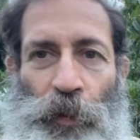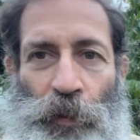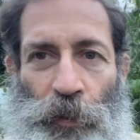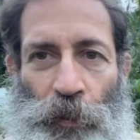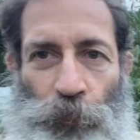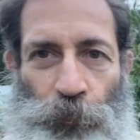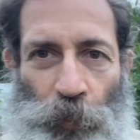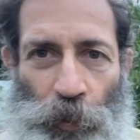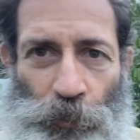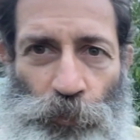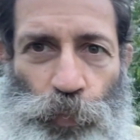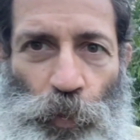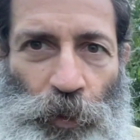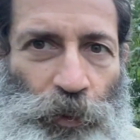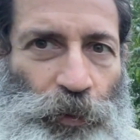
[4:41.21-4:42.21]
The first
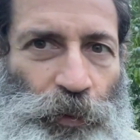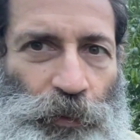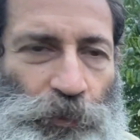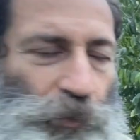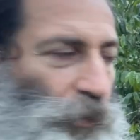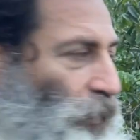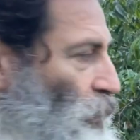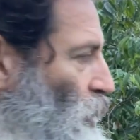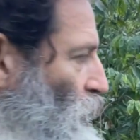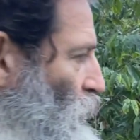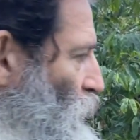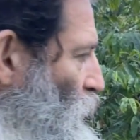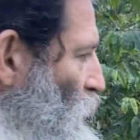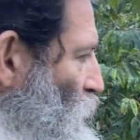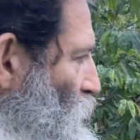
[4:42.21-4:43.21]
one is
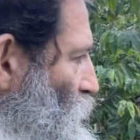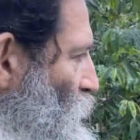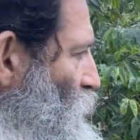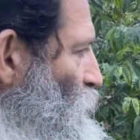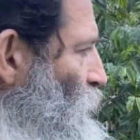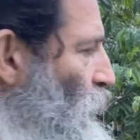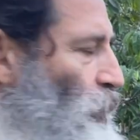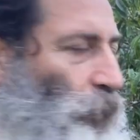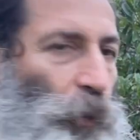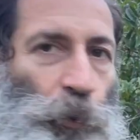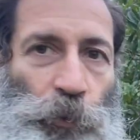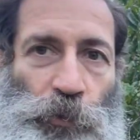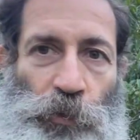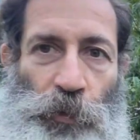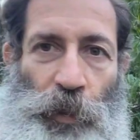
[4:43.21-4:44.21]
uh, this Monroe
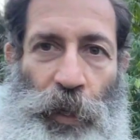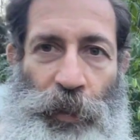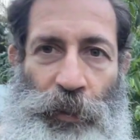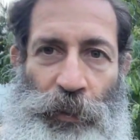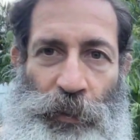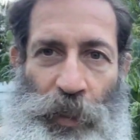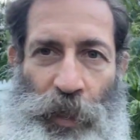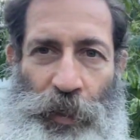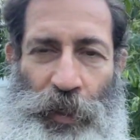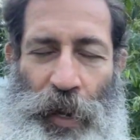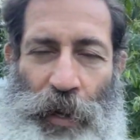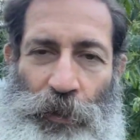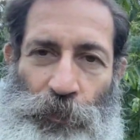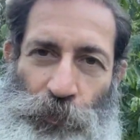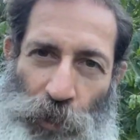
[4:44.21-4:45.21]
tree I can take
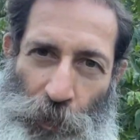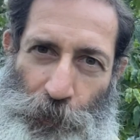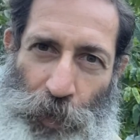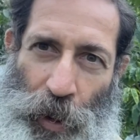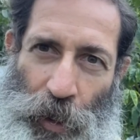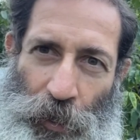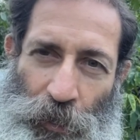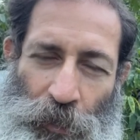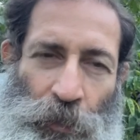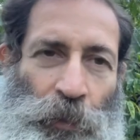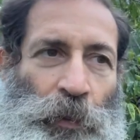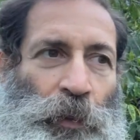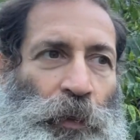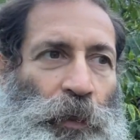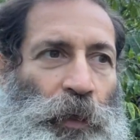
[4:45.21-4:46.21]
out and repot
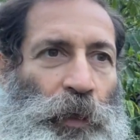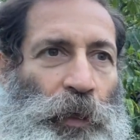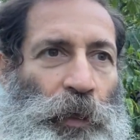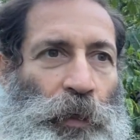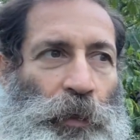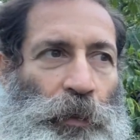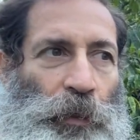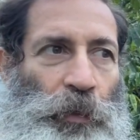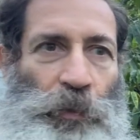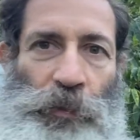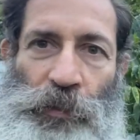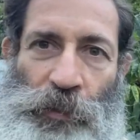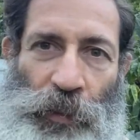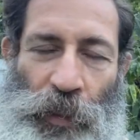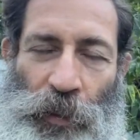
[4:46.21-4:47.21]
and either
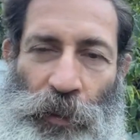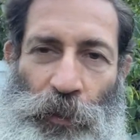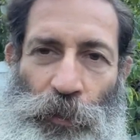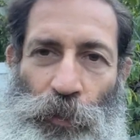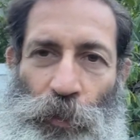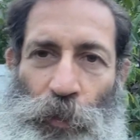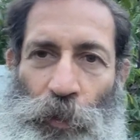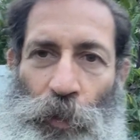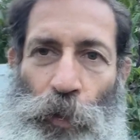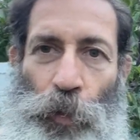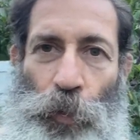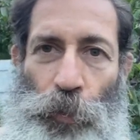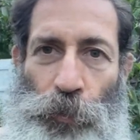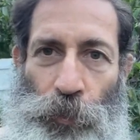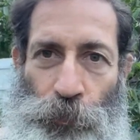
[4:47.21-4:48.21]
sell or
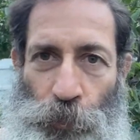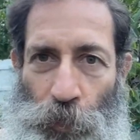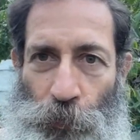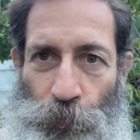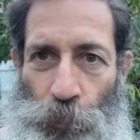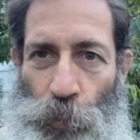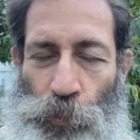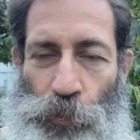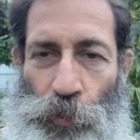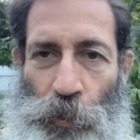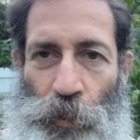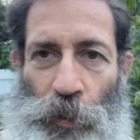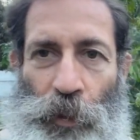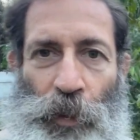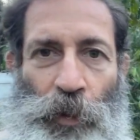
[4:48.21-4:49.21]
hold for the
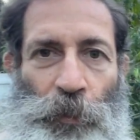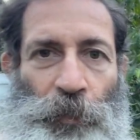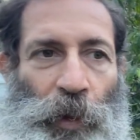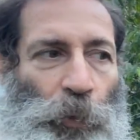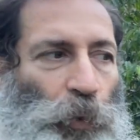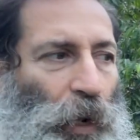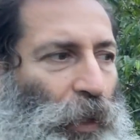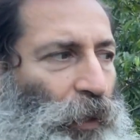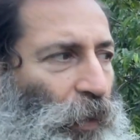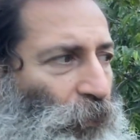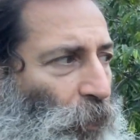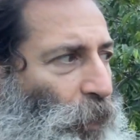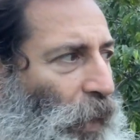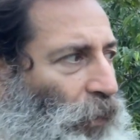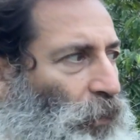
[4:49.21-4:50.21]
future. Now, what I love
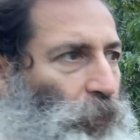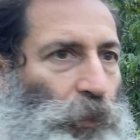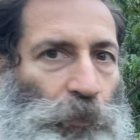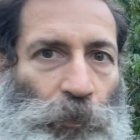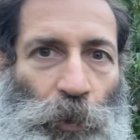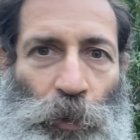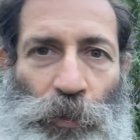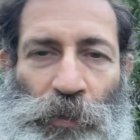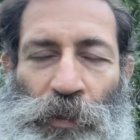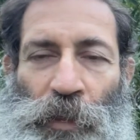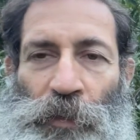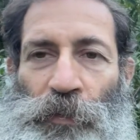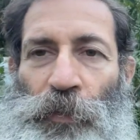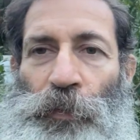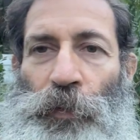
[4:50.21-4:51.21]
about the Monroe is
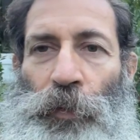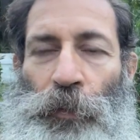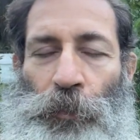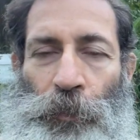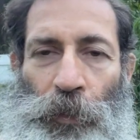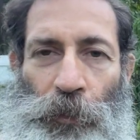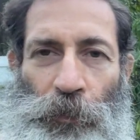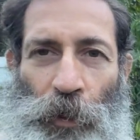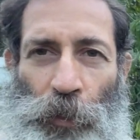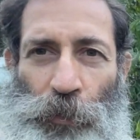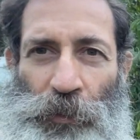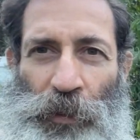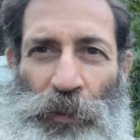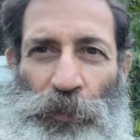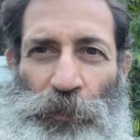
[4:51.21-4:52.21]
it's, uh, Monroe
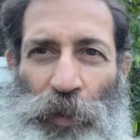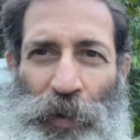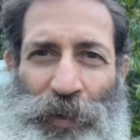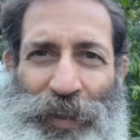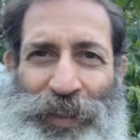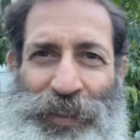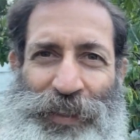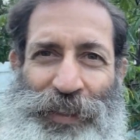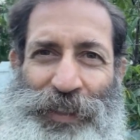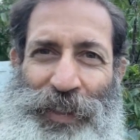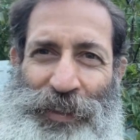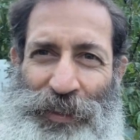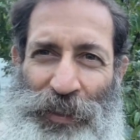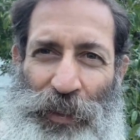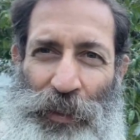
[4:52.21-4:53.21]
is it's very
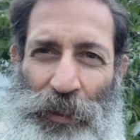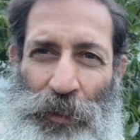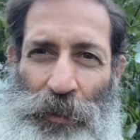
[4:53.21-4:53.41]
consistent.